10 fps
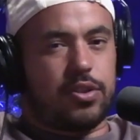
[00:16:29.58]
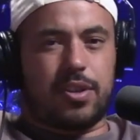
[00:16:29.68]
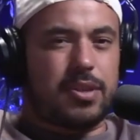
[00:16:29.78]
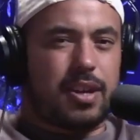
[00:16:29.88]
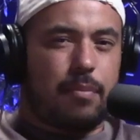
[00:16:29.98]
It's
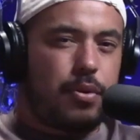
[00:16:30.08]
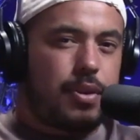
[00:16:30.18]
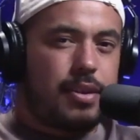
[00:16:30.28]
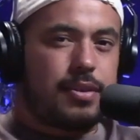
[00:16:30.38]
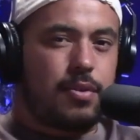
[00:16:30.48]
not so much like
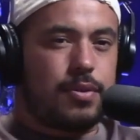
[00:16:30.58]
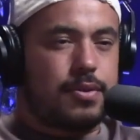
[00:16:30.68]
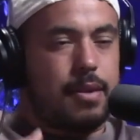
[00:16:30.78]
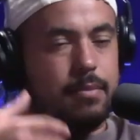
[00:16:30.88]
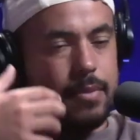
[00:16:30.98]
podcasting all
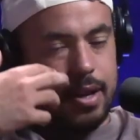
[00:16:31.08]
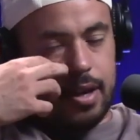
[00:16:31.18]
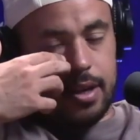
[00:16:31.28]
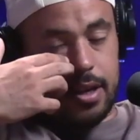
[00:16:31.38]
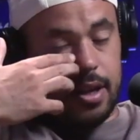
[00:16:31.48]
the time.
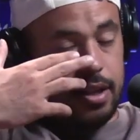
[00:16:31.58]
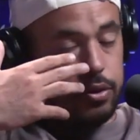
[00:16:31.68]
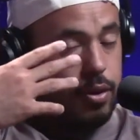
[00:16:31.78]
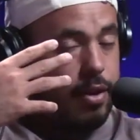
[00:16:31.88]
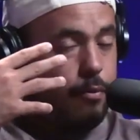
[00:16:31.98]
Like
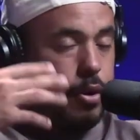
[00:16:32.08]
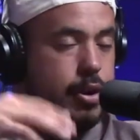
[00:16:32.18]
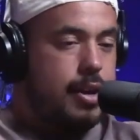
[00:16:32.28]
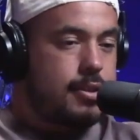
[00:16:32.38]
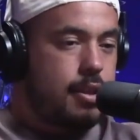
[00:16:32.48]
I do love
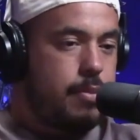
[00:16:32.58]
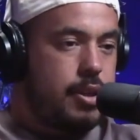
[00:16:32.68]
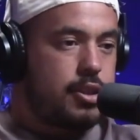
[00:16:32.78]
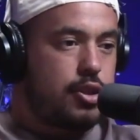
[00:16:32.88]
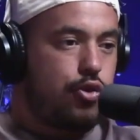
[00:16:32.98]

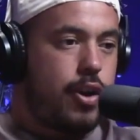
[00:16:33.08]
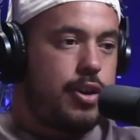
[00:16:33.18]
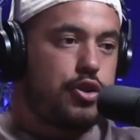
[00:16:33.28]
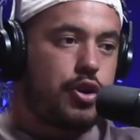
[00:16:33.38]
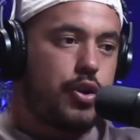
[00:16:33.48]
podcasting, but it's just
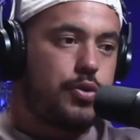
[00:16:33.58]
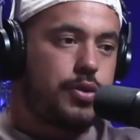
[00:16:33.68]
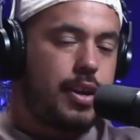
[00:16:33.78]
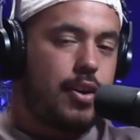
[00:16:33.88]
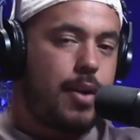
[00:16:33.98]
creating
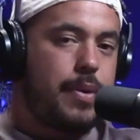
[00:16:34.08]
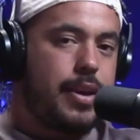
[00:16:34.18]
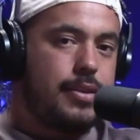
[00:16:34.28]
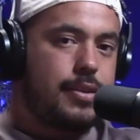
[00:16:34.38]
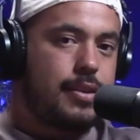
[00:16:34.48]
shows and
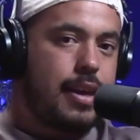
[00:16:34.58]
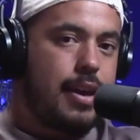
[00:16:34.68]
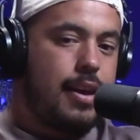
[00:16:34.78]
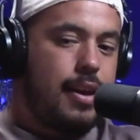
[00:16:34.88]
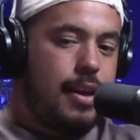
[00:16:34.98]
IPs
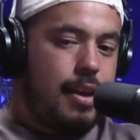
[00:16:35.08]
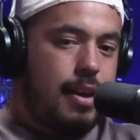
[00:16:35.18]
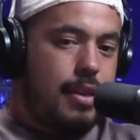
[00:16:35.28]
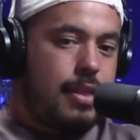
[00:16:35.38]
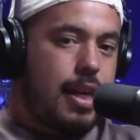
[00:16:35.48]
that
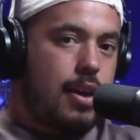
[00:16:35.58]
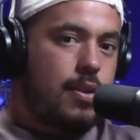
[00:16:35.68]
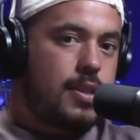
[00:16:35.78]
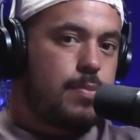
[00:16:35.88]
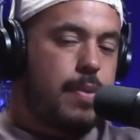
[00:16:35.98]

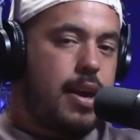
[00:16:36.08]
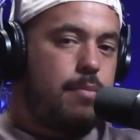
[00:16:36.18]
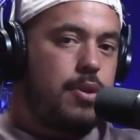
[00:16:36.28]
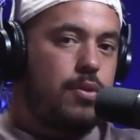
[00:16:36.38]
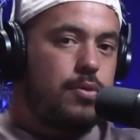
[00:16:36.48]
could
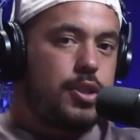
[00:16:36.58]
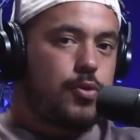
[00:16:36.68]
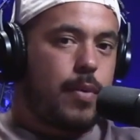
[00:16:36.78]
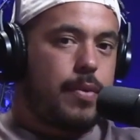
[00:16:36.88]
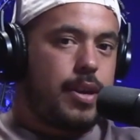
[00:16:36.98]
expand beyond
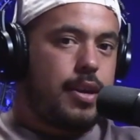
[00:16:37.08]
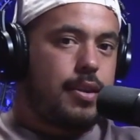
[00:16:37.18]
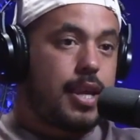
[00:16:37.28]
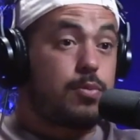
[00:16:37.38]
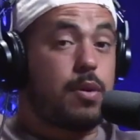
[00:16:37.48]
just rugby
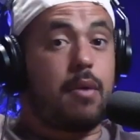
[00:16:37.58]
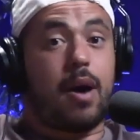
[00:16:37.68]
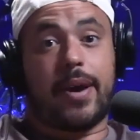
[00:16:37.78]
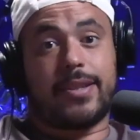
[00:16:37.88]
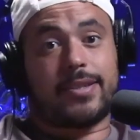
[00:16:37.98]
league. That's where
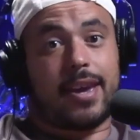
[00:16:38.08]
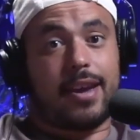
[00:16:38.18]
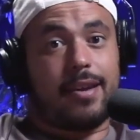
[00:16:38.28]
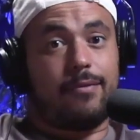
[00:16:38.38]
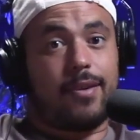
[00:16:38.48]
my mind's
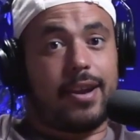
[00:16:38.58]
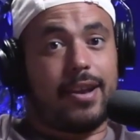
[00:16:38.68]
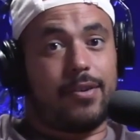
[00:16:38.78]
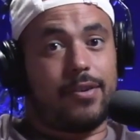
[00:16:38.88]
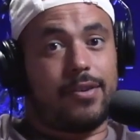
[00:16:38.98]
at
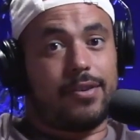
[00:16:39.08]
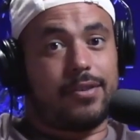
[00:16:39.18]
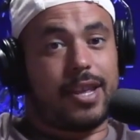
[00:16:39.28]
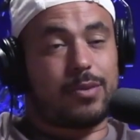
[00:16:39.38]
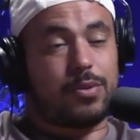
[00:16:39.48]
right now.
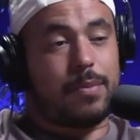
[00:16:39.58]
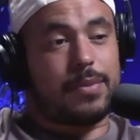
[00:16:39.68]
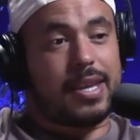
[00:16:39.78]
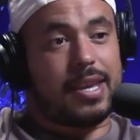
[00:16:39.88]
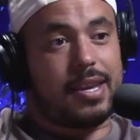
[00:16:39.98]
That's what
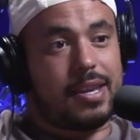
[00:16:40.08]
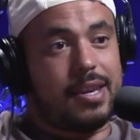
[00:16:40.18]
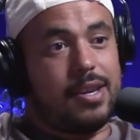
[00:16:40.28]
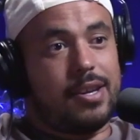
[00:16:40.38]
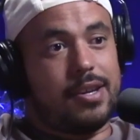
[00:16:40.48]
I'm thinking.
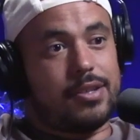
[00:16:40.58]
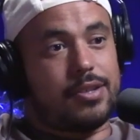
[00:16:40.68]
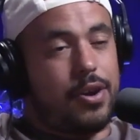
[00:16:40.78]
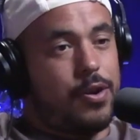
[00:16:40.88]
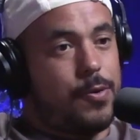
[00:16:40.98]

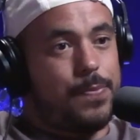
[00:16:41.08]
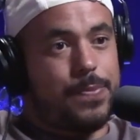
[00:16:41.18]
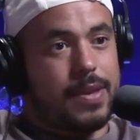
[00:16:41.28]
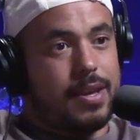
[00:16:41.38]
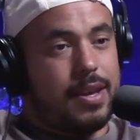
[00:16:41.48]
So,